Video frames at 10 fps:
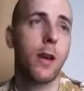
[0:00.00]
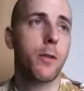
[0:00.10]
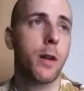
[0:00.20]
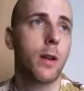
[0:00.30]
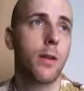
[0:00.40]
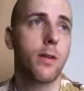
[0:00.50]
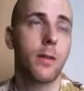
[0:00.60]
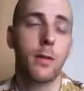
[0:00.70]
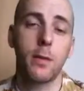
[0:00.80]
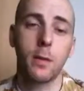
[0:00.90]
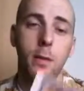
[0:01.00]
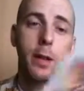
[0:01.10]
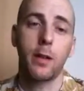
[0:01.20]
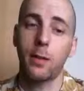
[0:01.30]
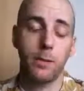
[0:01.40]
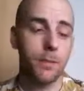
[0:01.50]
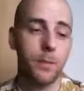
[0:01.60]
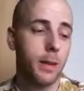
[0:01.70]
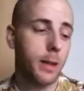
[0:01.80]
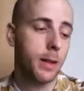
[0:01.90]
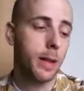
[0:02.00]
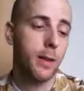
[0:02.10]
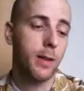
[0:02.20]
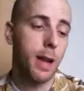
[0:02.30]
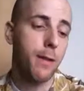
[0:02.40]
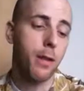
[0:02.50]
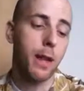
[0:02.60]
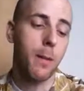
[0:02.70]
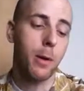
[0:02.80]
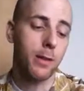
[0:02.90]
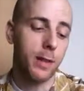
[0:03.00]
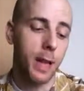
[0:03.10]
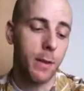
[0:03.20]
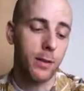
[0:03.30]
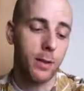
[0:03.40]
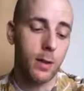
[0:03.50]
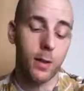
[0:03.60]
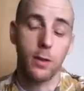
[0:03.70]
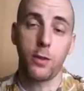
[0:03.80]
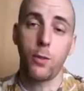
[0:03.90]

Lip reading: it's everything about this game is well done, and the soundtrack is fantastic.